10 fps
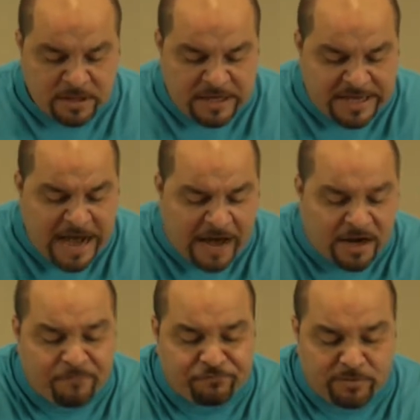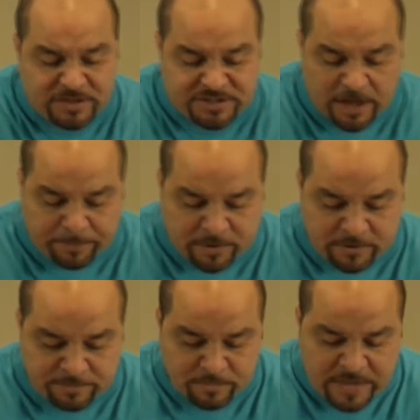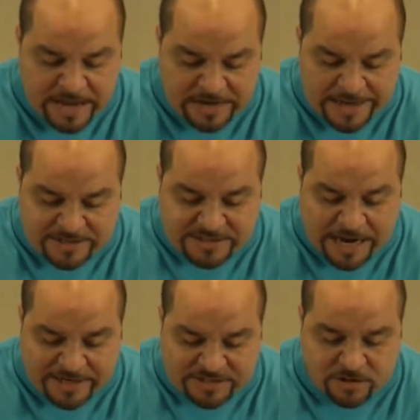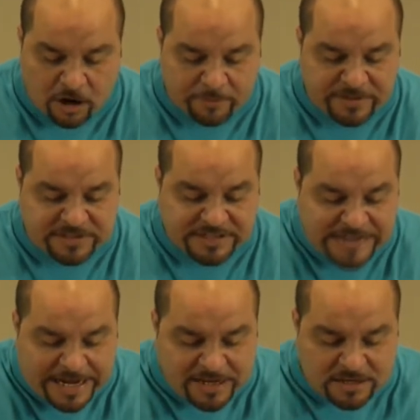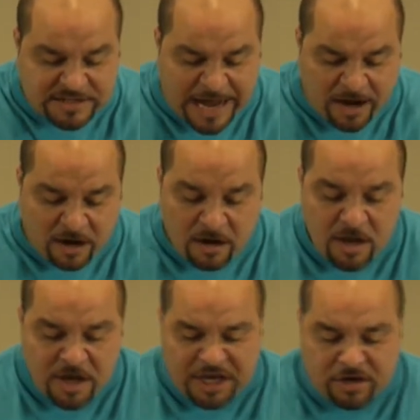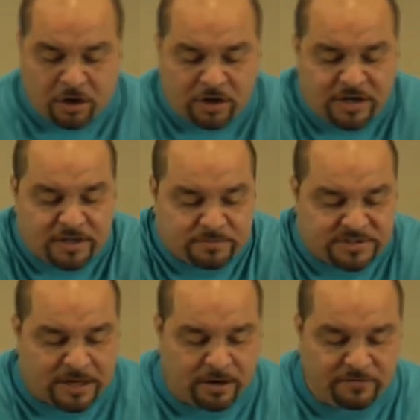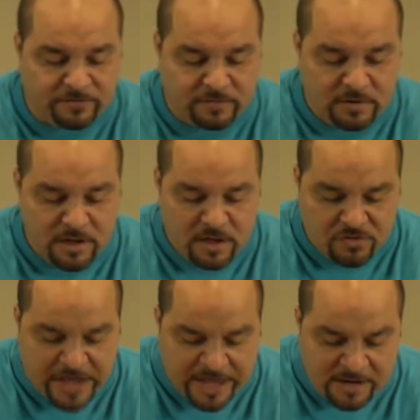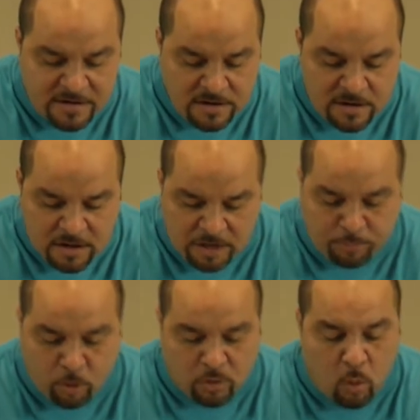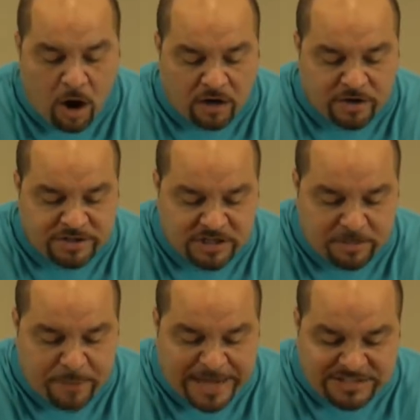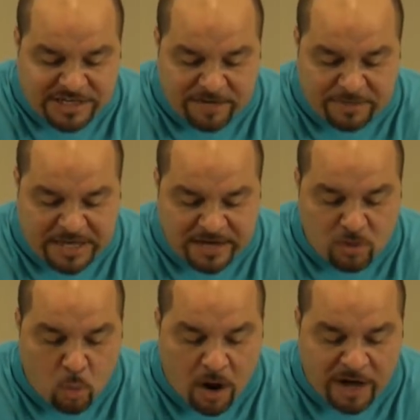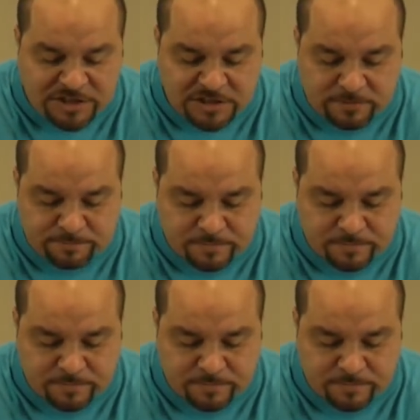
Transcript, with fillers: He got up from the supper and laid aside his garments, and taking a towel, he girded himself. Then he poured water into the basin and began to wash